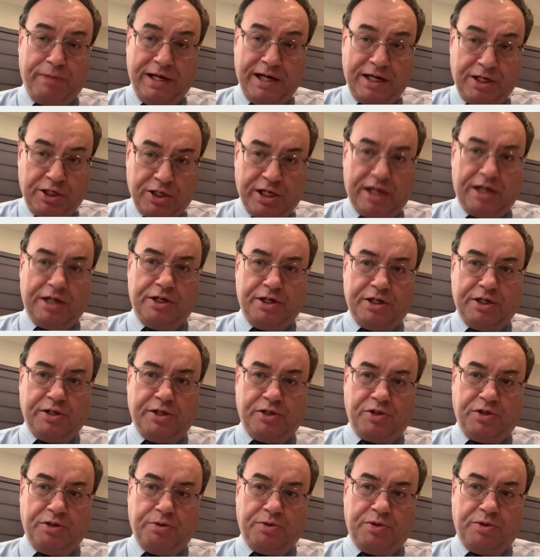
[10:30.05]
big
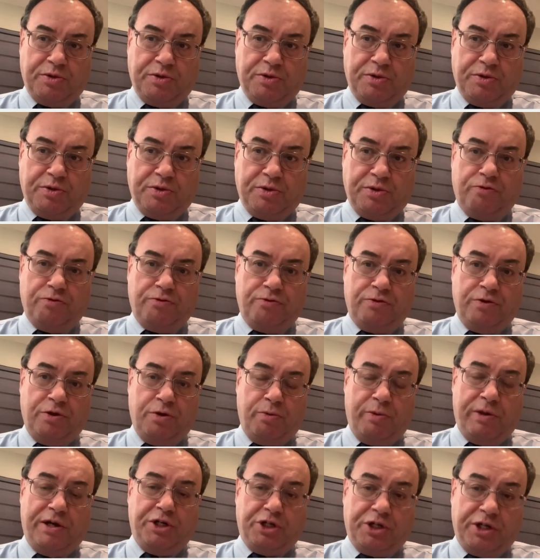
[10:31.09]
challenges still to solve
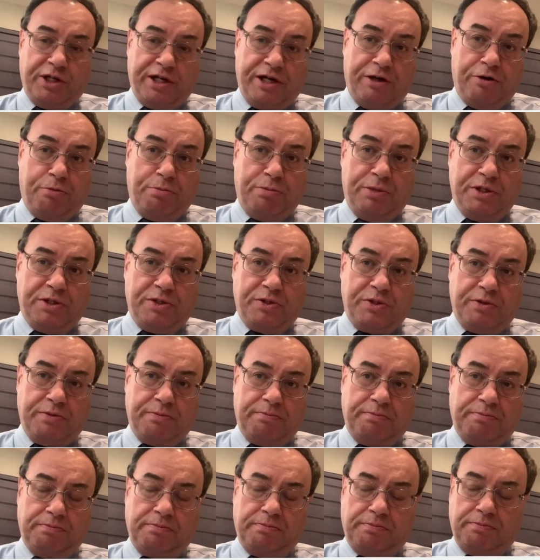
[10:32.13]
where it should help us.
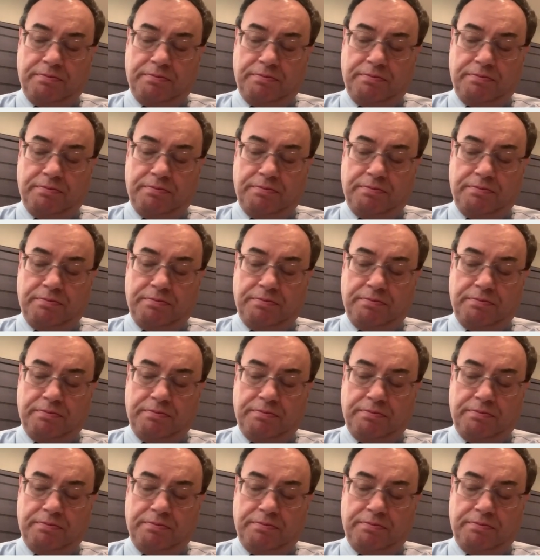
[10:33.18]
